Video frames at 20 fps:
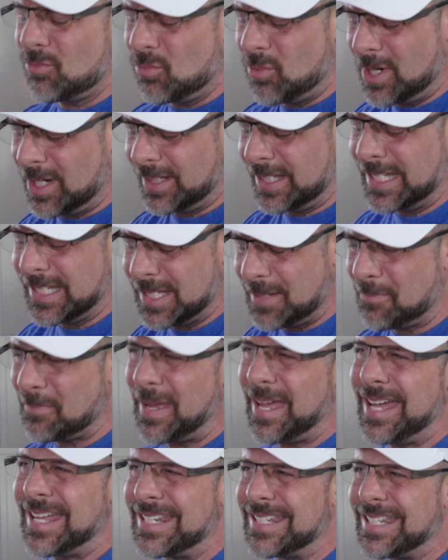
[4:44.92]
really
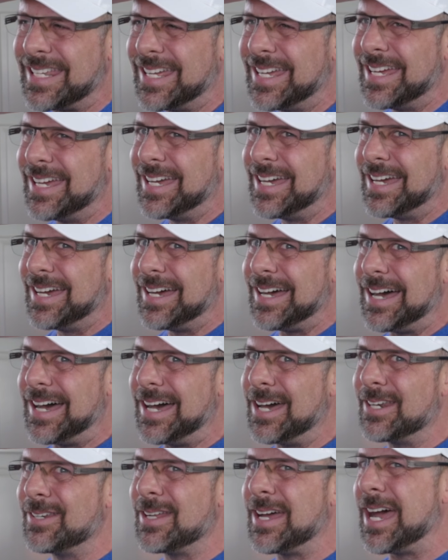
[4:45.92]
depends
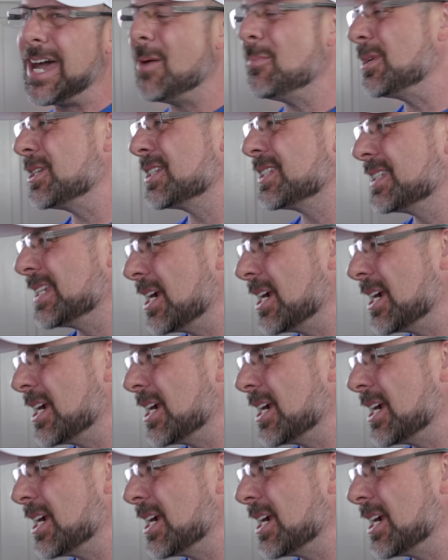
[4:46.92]
on how much